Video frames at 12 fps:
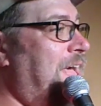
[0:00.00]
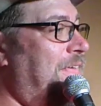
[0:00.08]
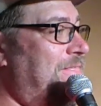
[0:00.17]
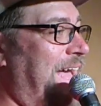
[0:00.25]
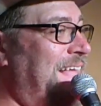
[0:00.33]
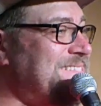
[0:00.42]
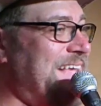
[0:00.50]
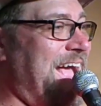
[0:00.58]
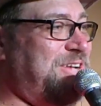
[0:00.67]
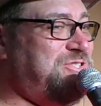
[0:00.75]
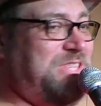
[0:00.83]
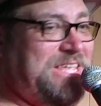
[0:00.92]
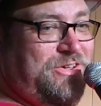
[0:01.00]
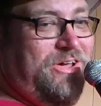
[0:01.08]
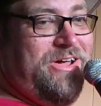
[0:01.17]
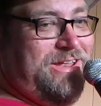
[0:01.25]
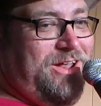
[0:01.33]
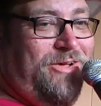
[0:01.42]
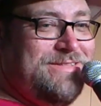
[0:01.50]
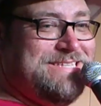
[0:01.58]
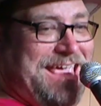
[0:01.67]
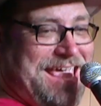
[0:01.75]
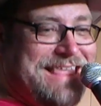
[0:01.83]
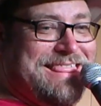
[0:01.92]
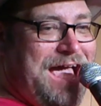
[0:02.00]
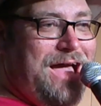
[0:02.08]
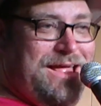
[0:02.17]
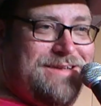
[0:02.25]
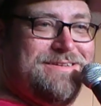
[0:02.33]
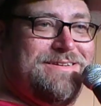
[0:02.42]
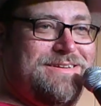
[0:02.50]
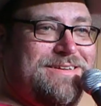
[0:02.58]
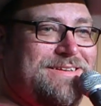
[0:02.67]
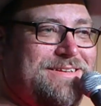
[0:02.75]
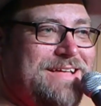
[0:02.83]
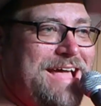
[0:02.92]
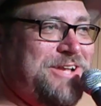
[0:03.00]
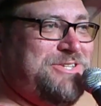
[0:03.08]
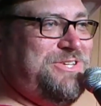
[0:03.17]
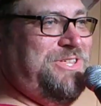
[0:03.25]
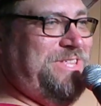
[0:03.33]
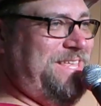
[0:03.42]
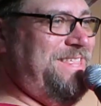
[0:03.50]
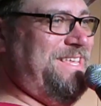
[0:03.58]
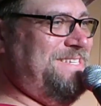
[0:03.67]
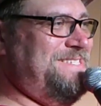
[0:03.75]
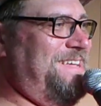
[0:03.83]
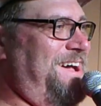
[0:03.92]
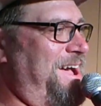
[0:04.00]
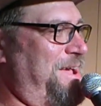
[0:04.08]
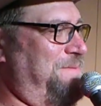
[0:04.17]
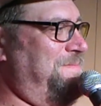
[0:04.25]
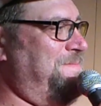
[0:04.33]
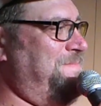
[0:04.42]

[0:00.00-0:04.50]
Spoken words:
That's actually good. I'll take that, actually, this time.